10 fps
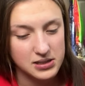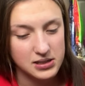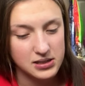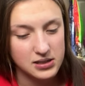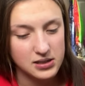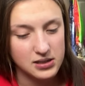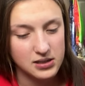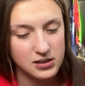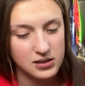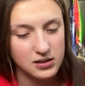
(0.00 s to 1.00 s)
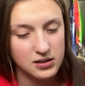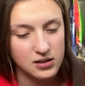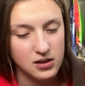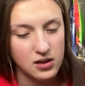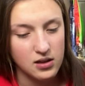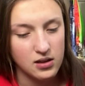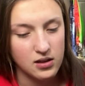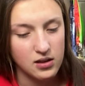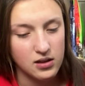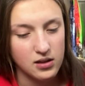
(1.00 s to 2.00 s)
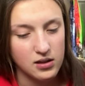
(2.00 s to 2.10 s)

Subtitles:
[no speech]